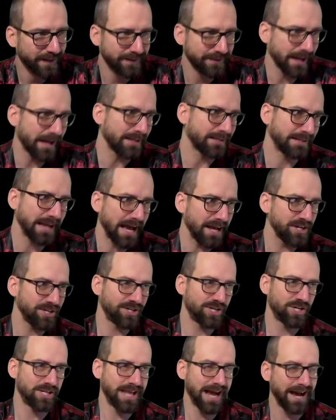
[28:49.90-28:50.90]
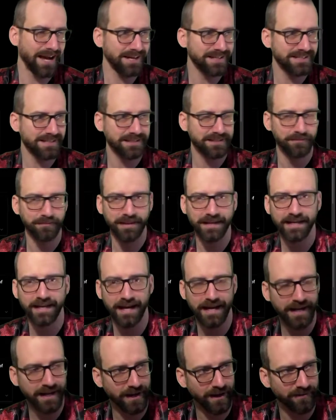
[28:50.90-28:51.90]
that is like the
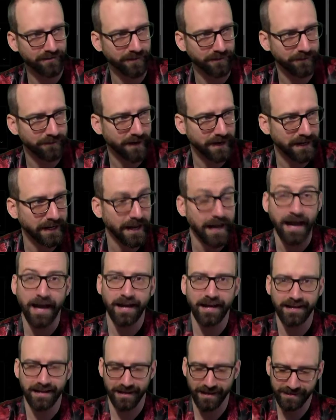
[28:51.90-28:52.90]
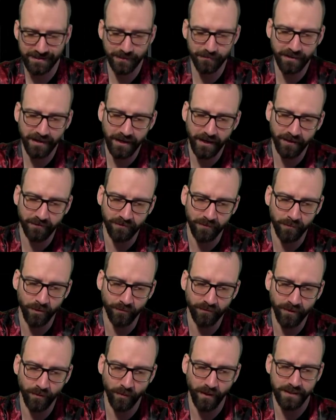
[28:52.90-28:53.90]
beginning of a fucking it's the beginning of a
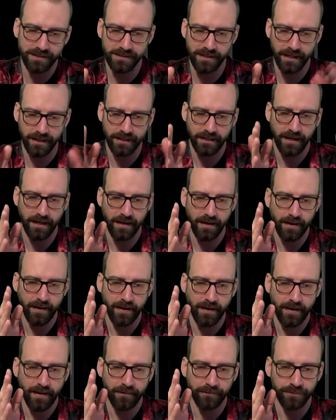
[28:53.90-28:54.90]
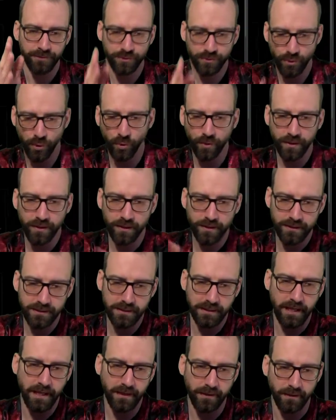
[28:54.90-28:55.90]
movie where it's like 2 years
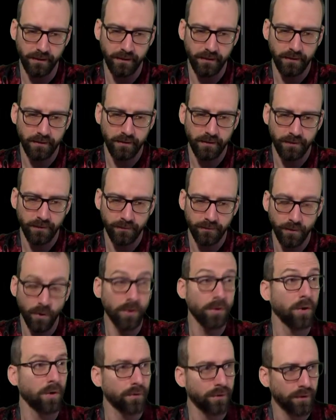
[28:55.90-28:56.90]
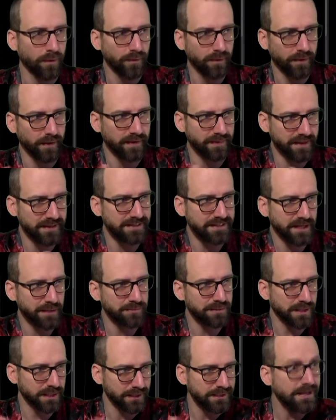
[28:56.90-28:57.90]
later. Or no, and it
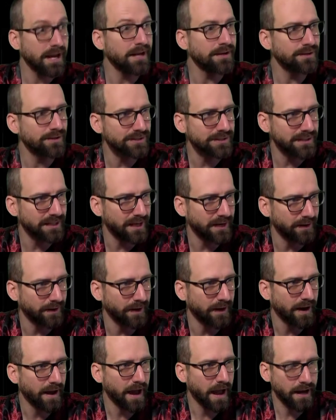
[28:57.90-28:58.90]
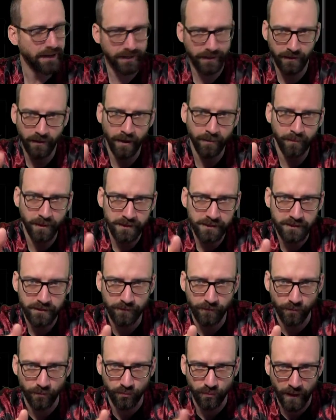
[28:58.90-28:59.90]
skips like 10 years later and Elon Musk
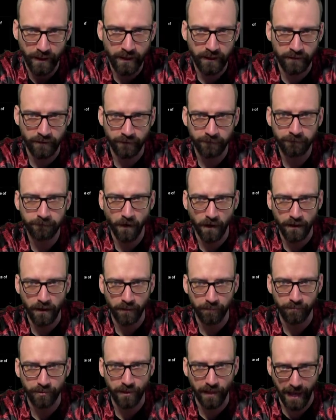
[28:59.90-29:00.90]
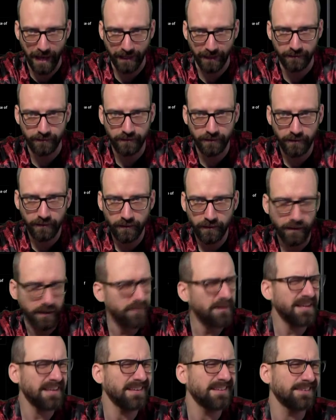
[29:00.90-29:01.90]
is running the fucking planet.
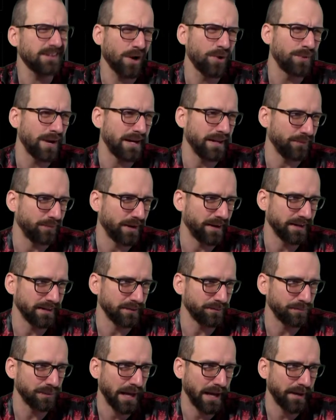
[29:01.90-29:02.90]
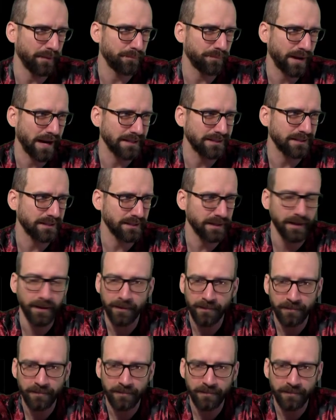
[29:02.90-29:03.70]
He's already running the planet practically.